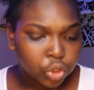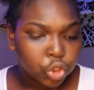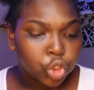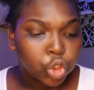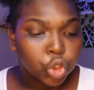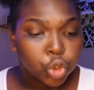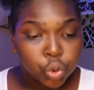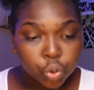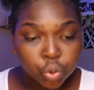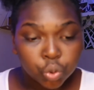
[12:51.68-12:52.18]

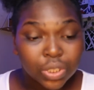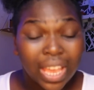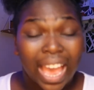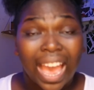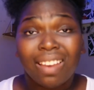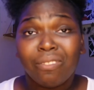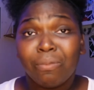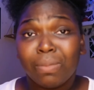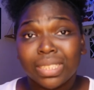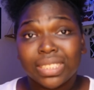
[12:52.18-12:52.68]
use,
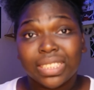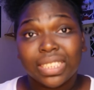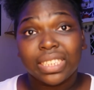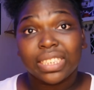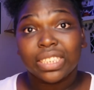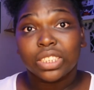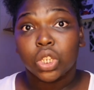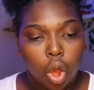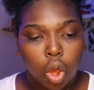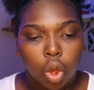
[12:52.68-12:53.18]
I've been seeing
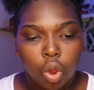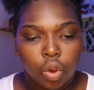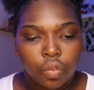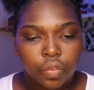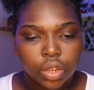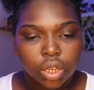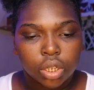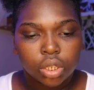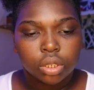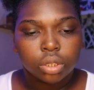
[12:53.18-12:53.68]
this all
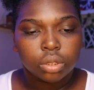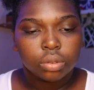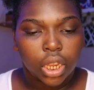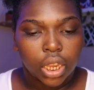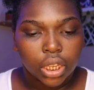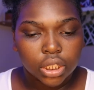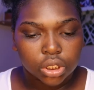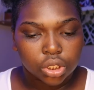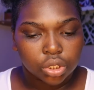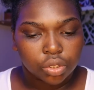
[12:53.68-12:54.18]
over
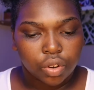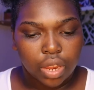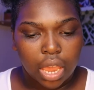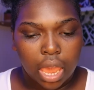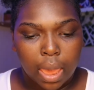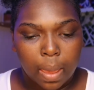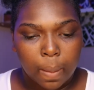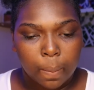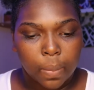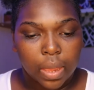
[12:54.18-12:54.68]

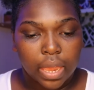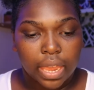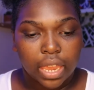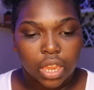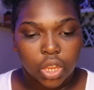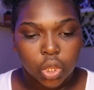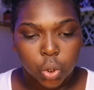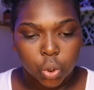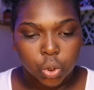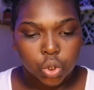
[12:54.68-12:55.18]
Instagram
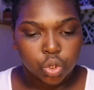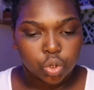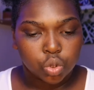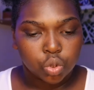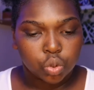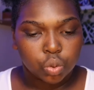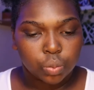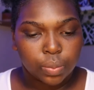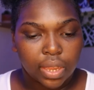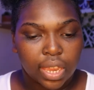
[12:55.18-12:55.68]
and
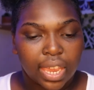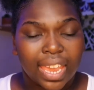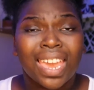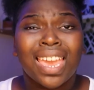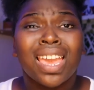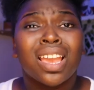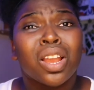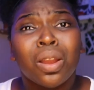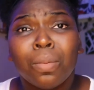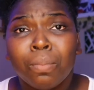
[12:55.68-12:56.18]
YouTube
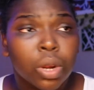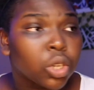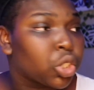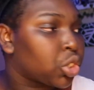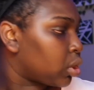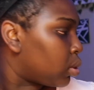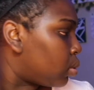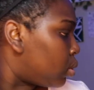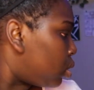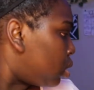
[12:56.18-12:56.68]
and
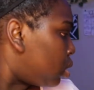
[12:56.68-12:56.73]
commercial.